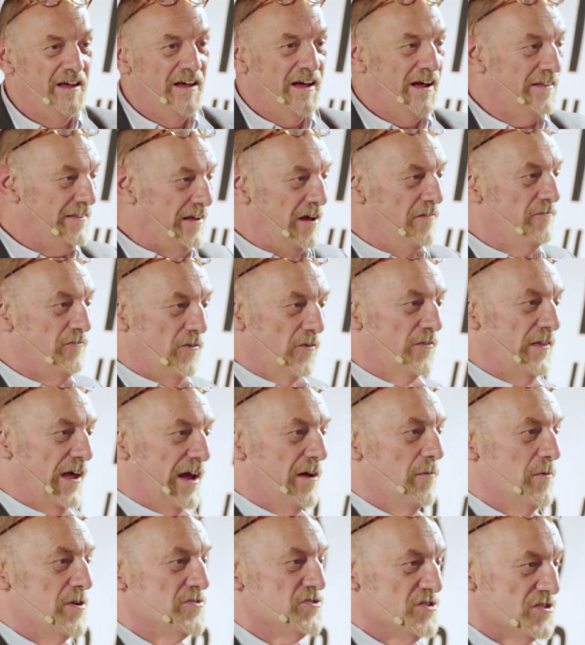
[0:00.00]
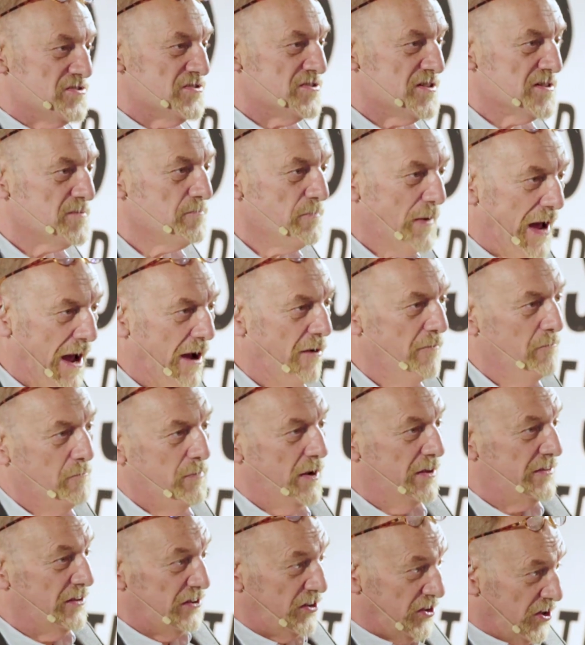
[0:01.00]
and therefore they were just as bound
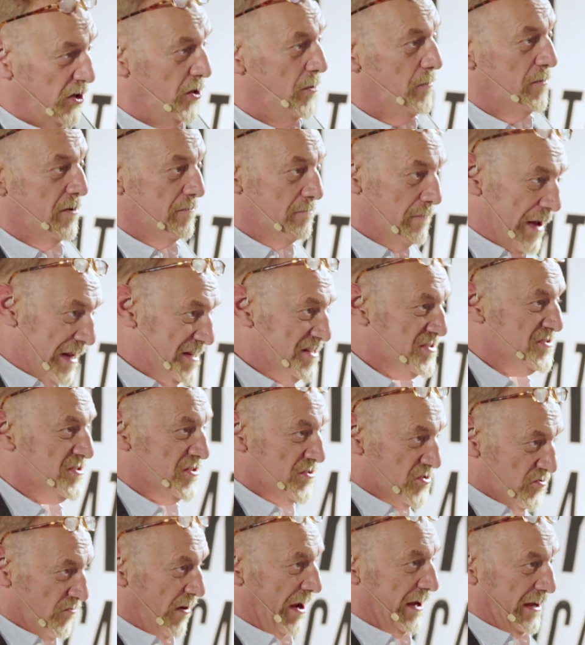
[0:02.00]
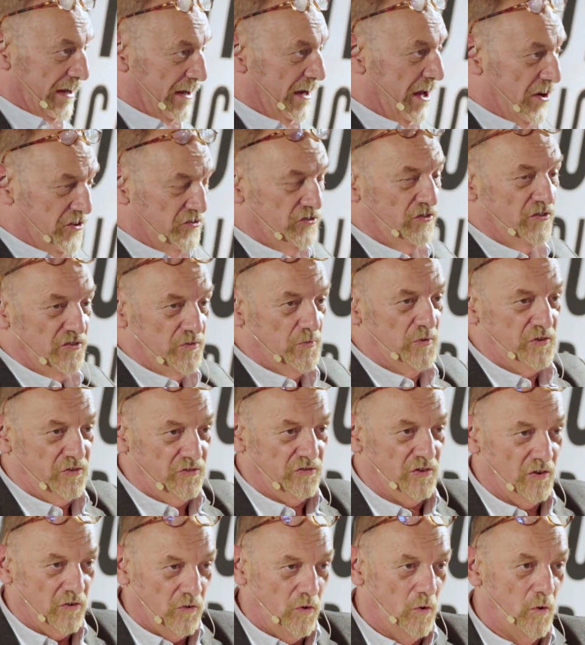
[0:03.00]
by the human medicines regulations, which
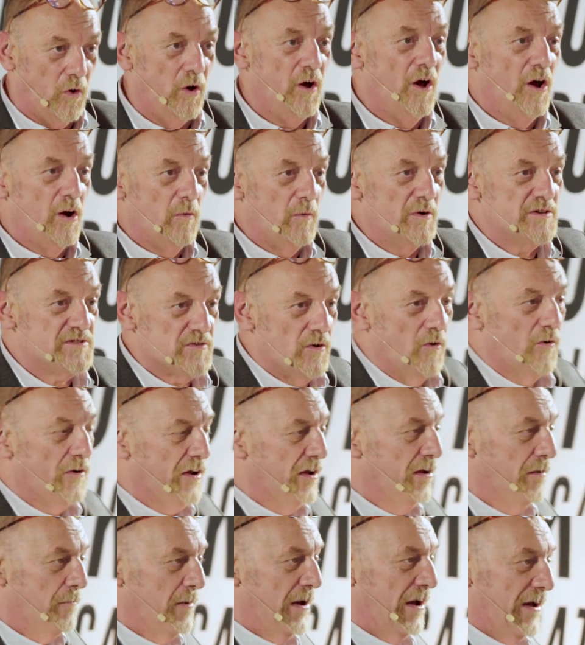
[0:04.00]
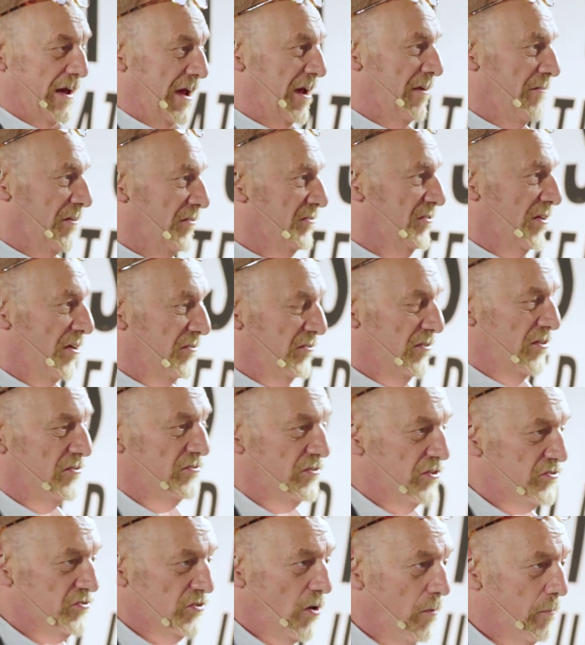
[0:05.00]
is the law we're talking about here, as
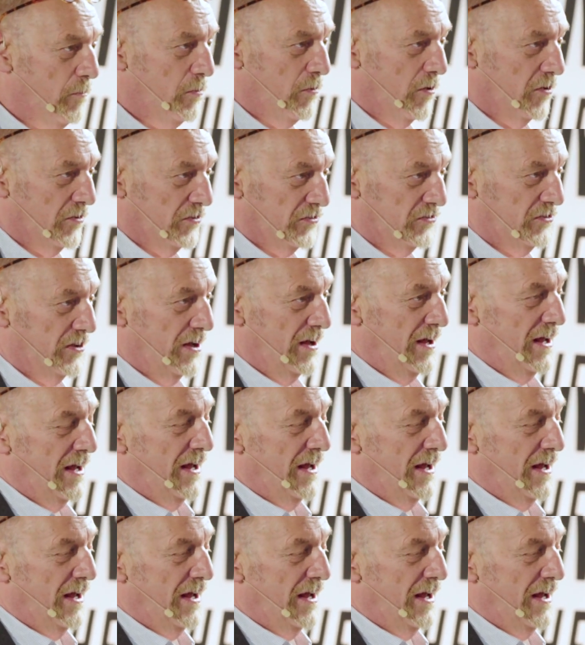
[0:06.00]
the shop was.